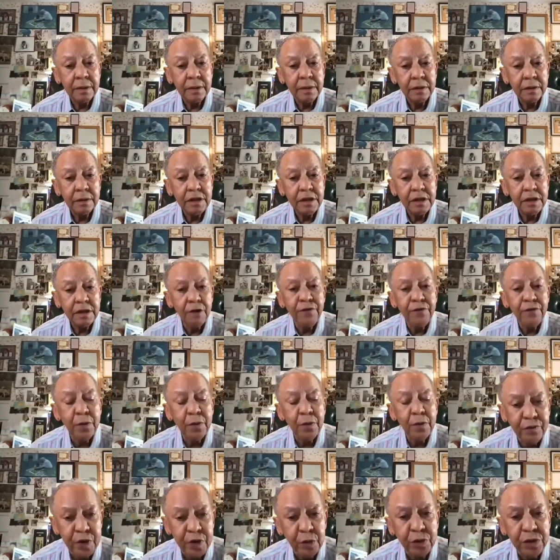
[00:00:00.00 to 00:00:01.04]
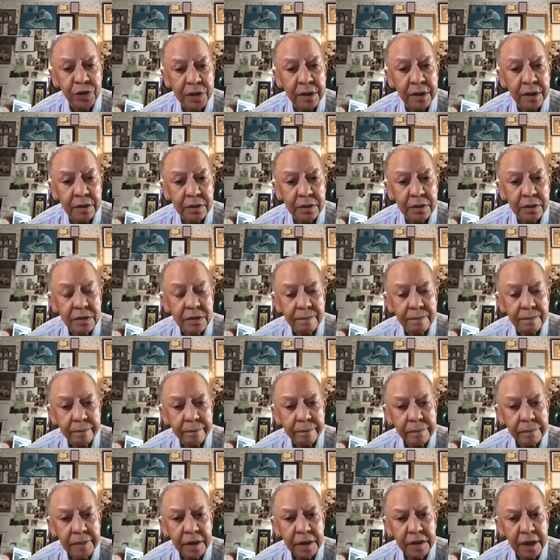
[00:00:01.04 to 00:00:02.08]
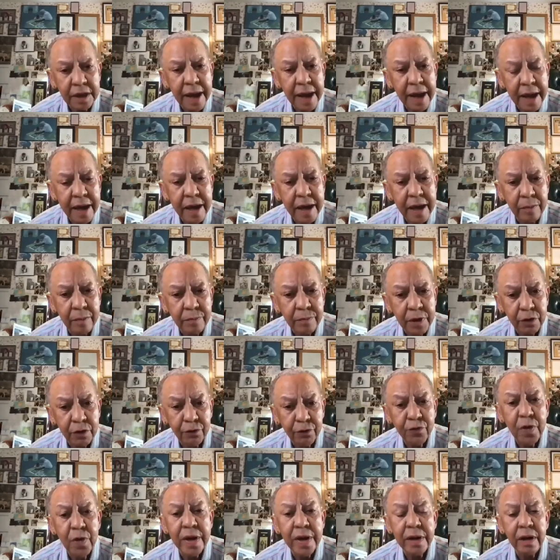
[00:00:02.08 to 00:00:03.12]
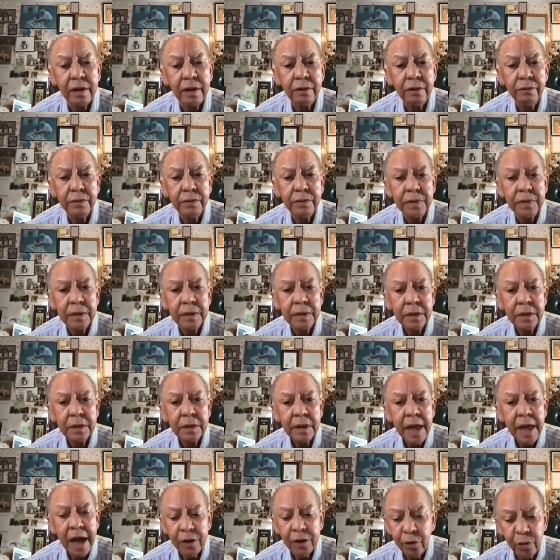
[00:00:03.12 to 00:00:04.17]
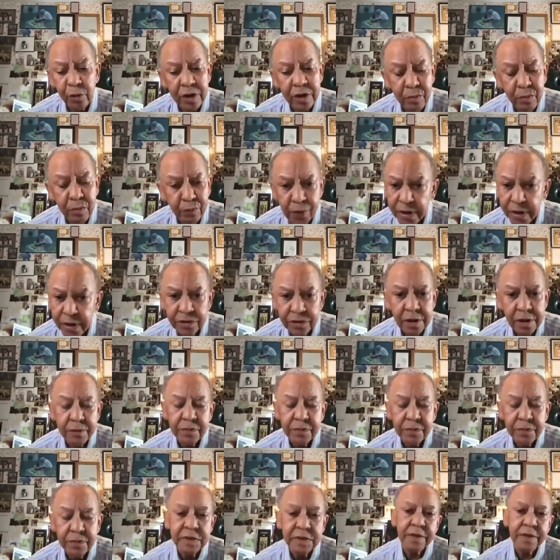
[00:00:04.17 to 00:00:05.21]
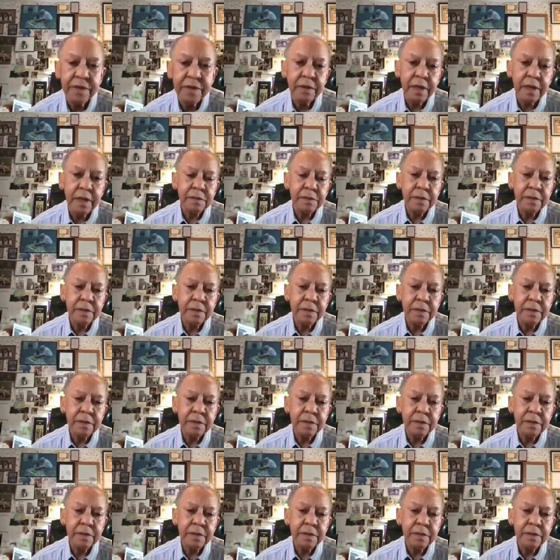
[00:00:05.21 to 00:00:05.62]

There are very few things that I am afraid of. I don't embrace everything.